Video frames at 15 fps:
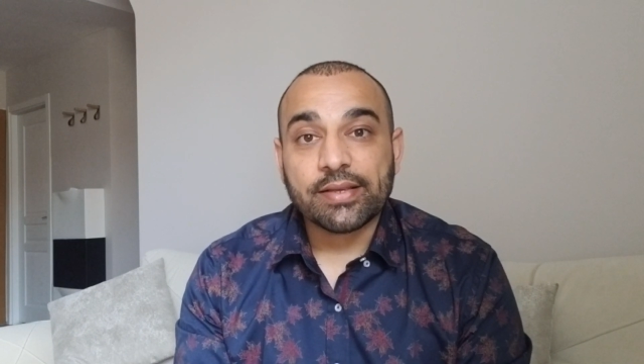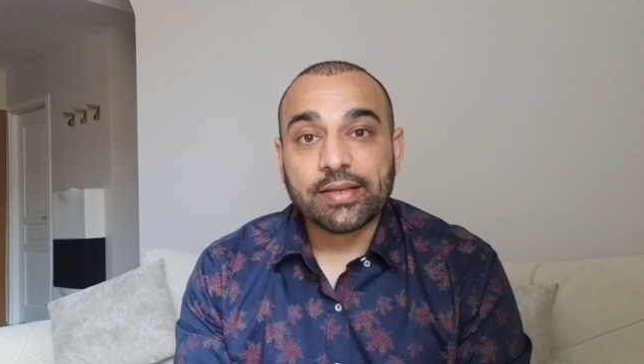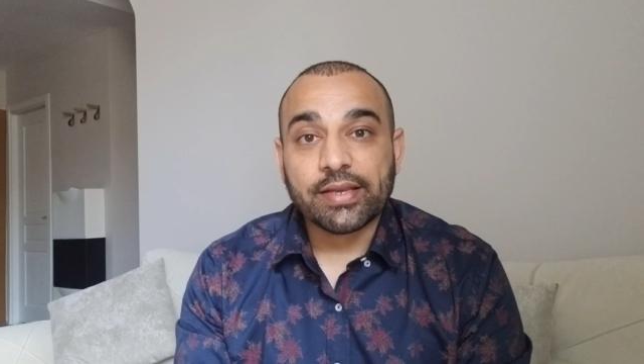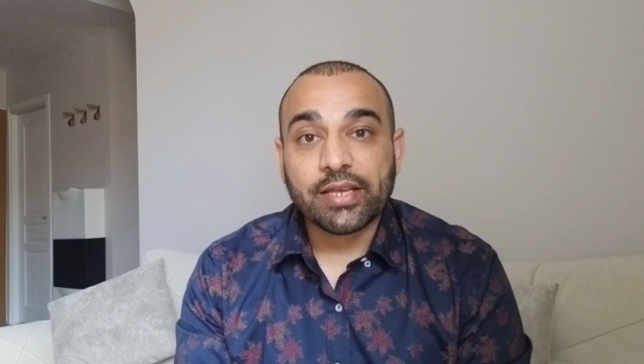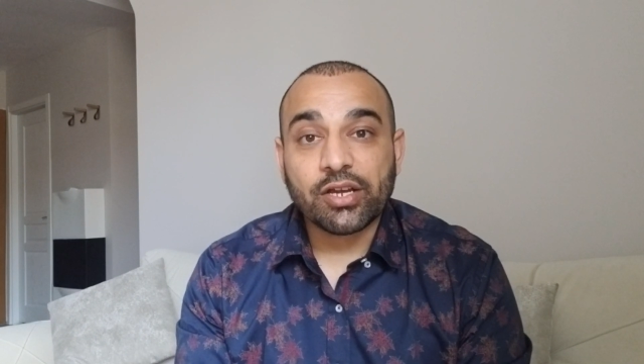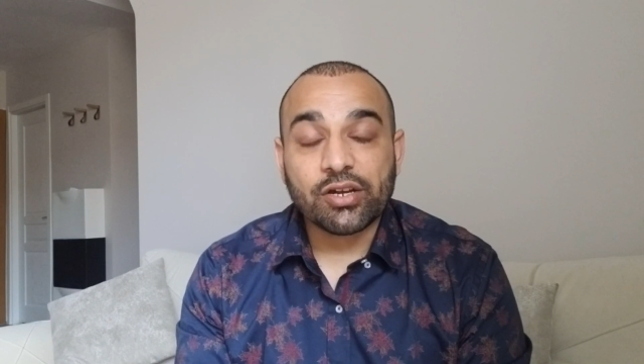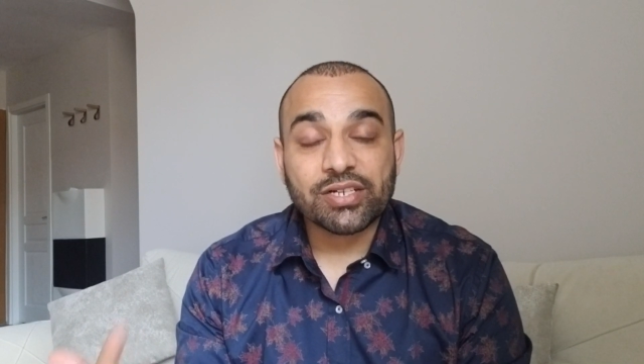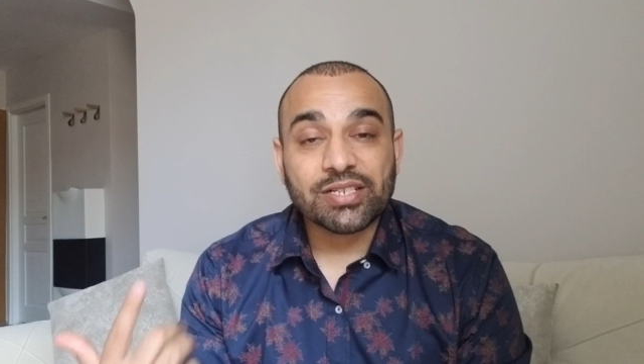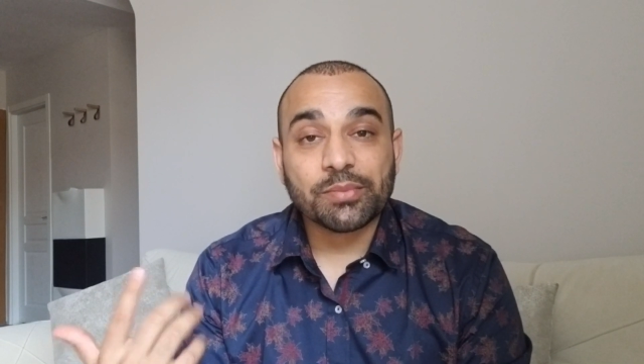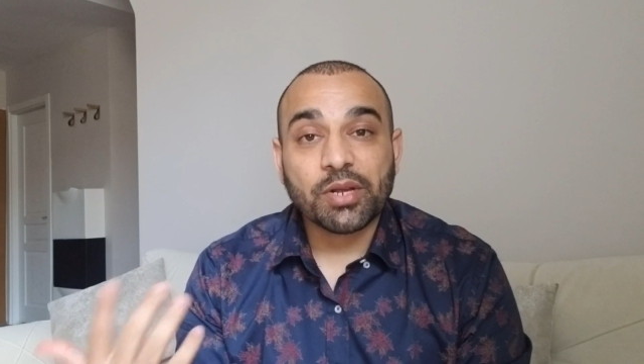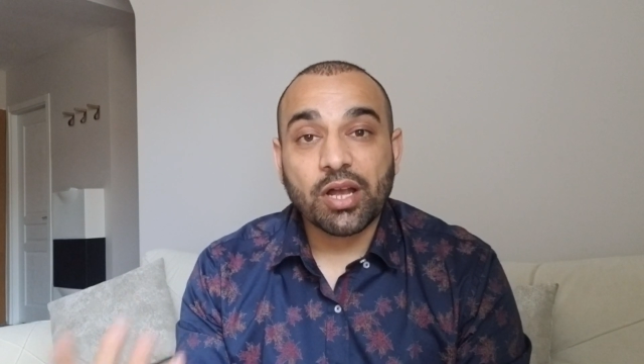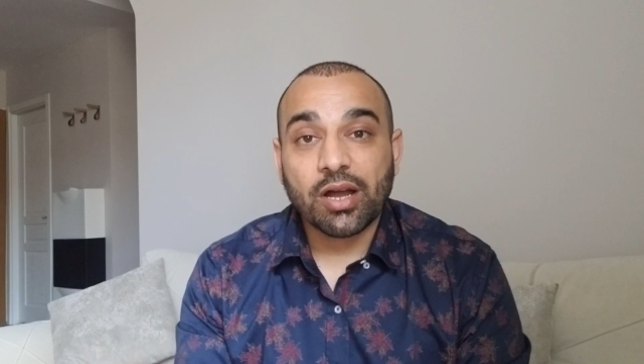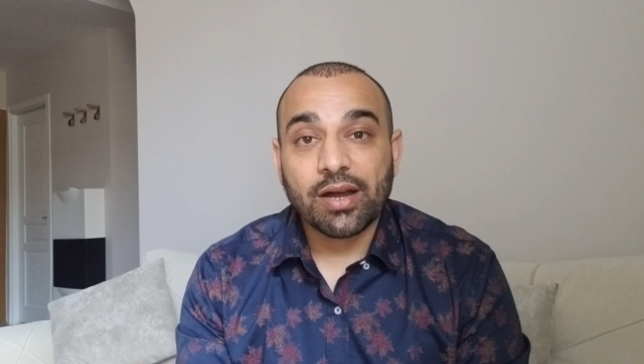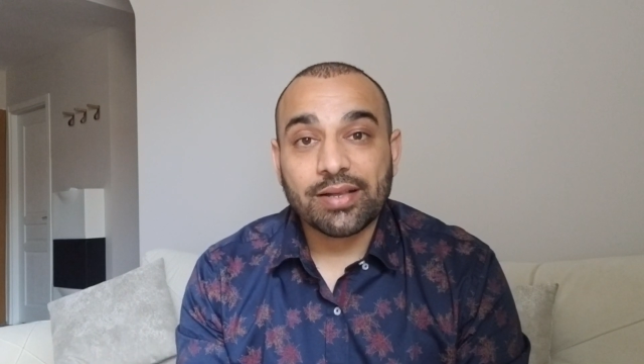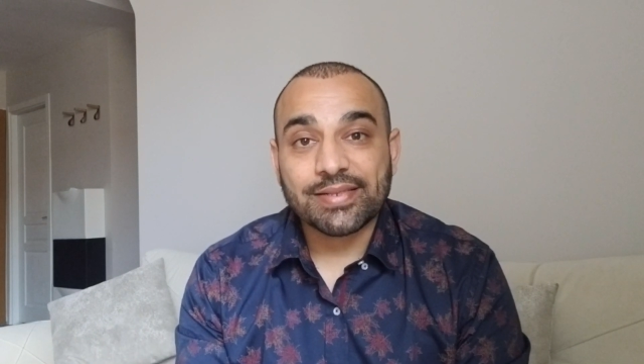here are some
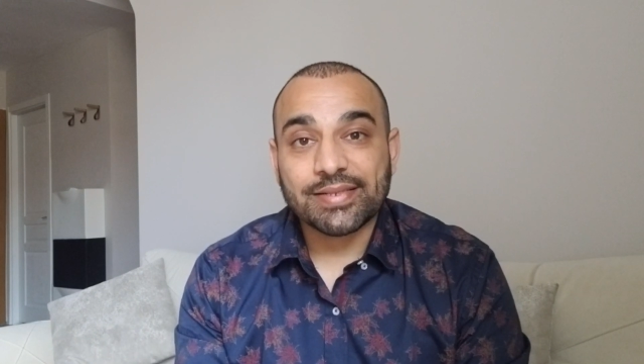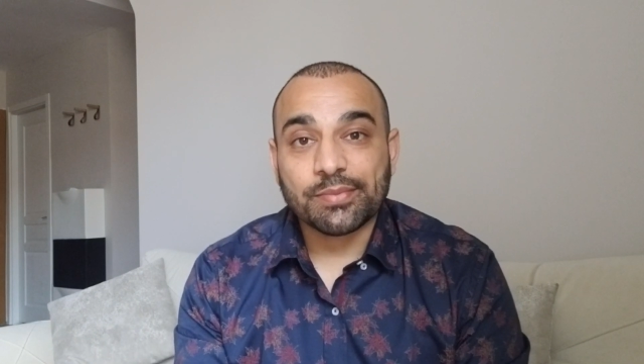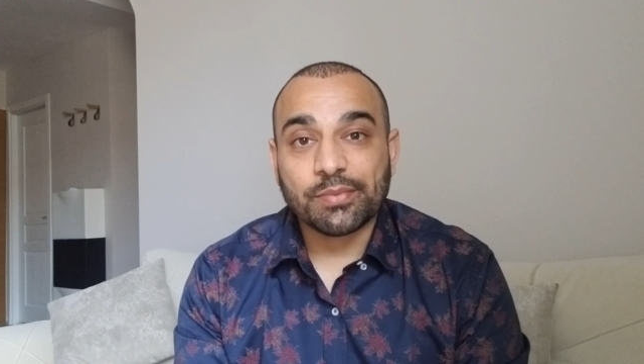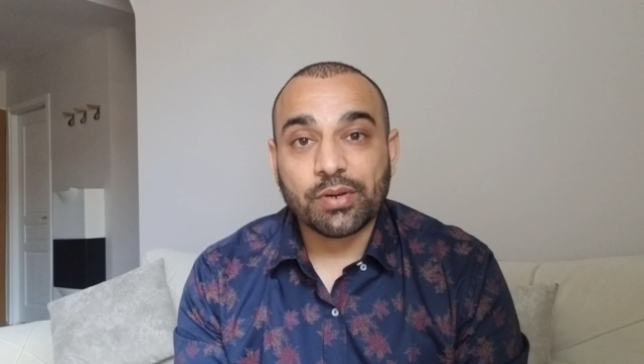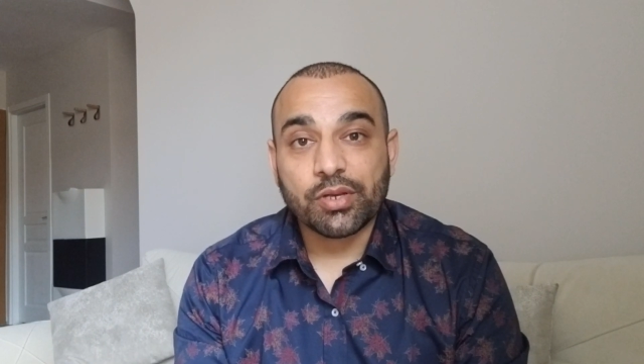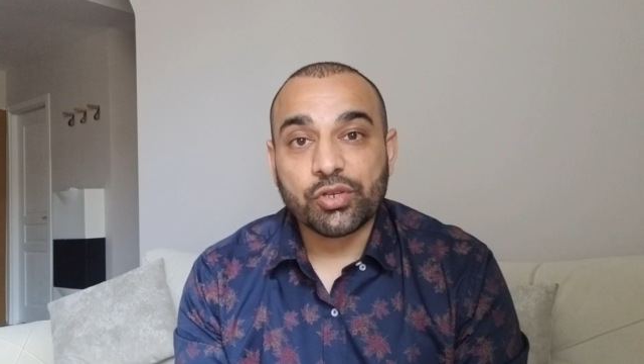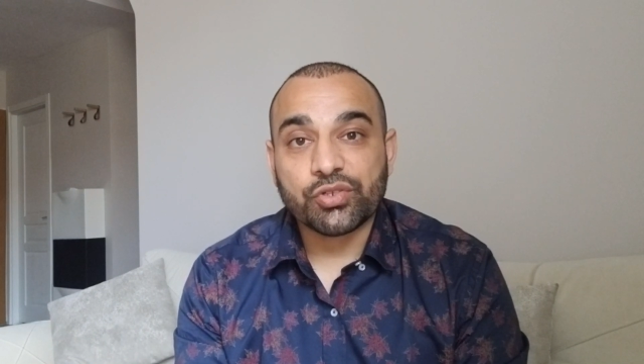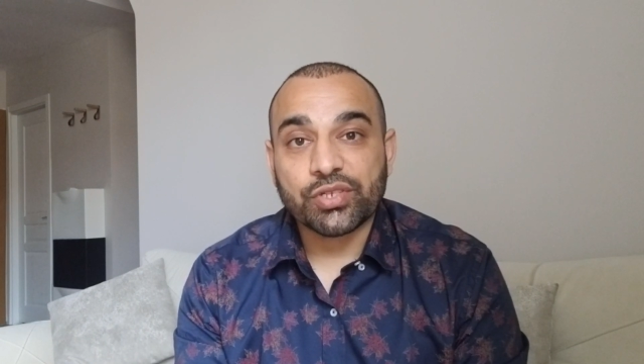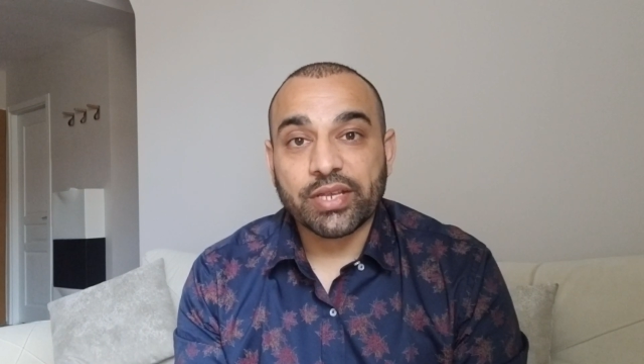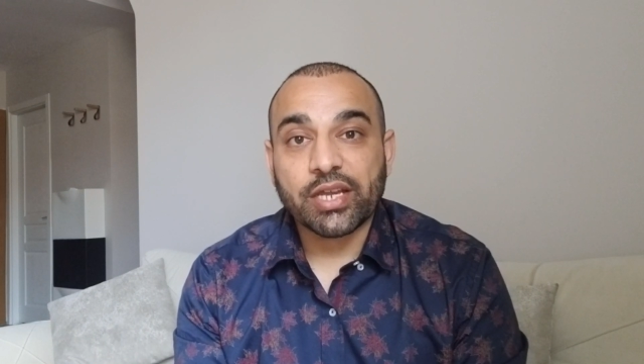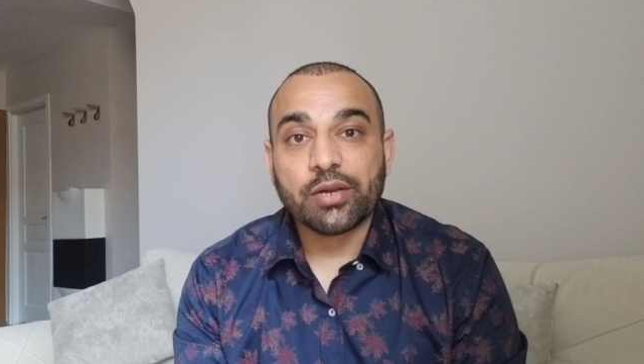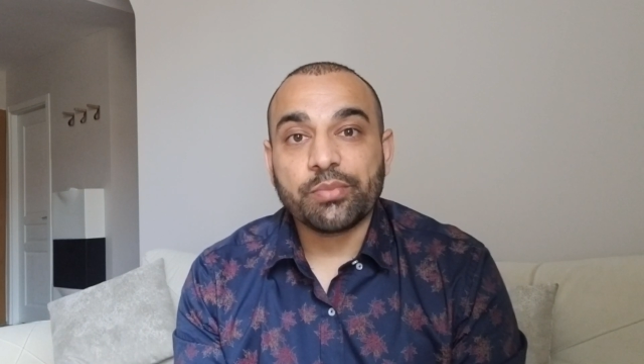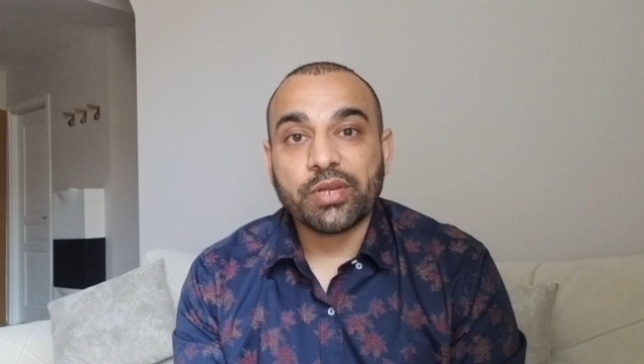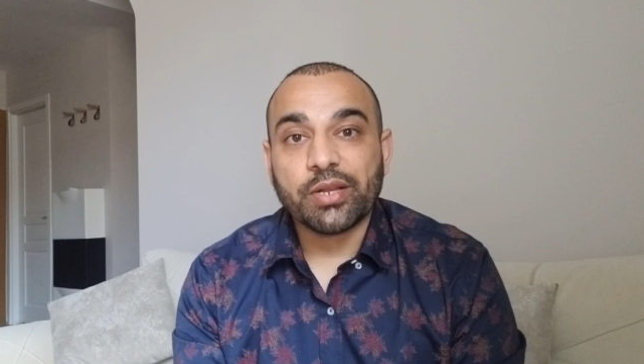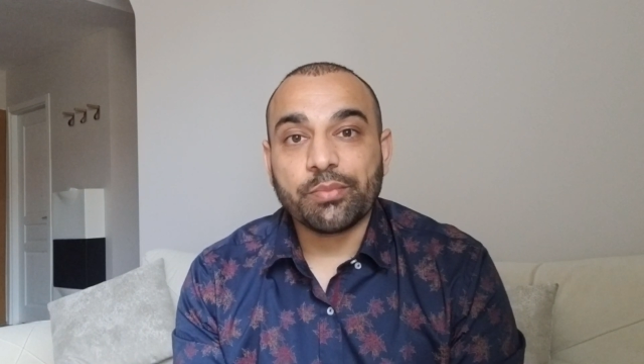cons about using
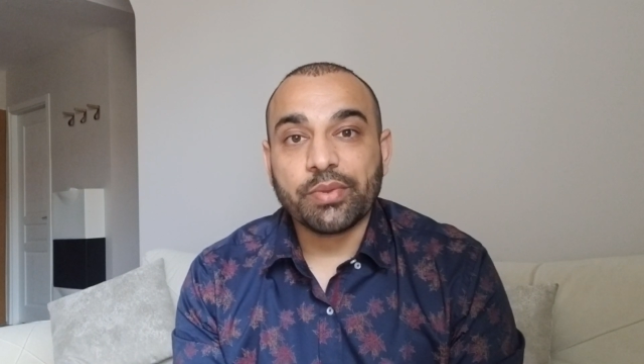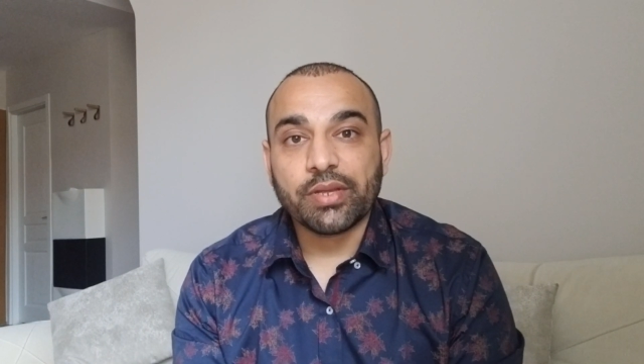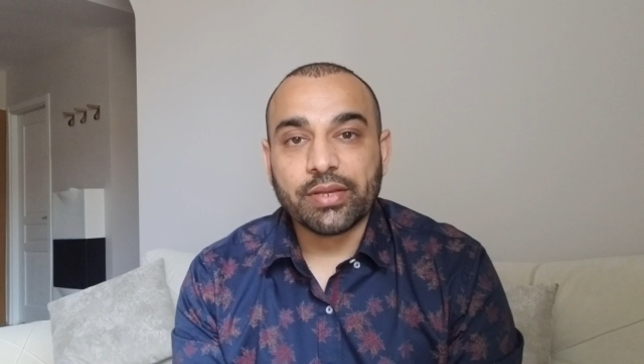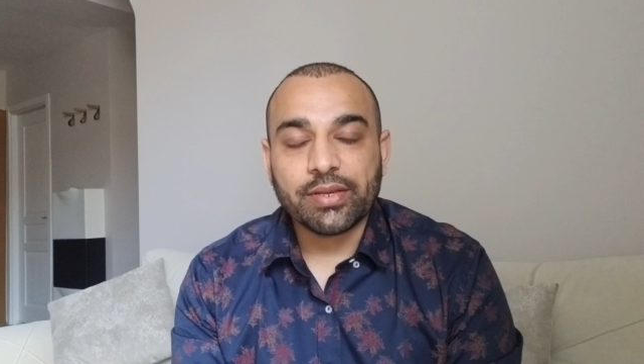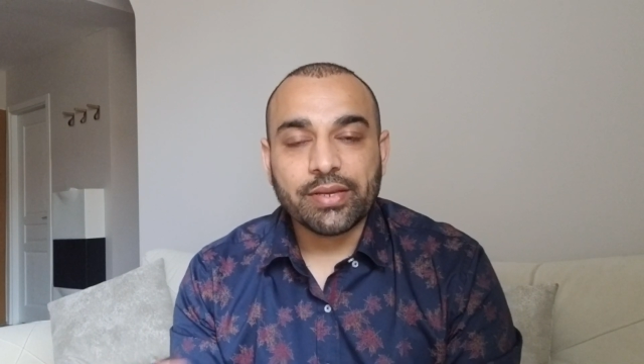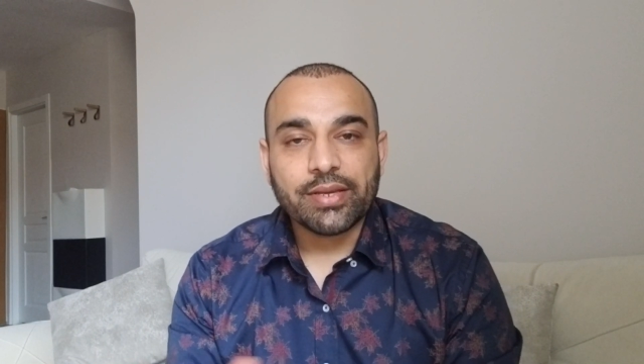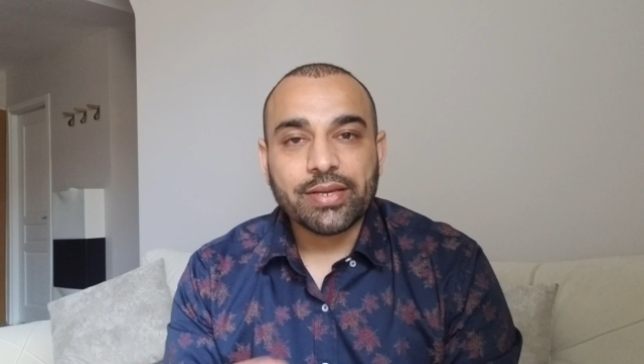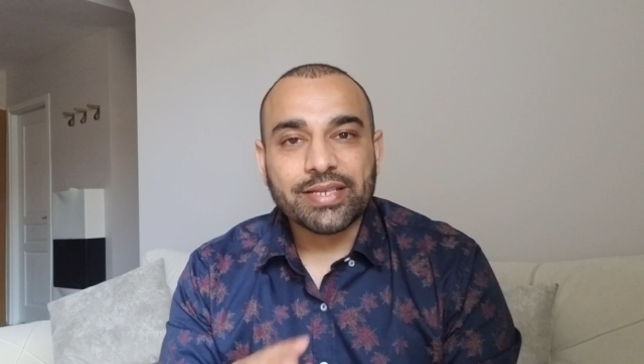Airbnb.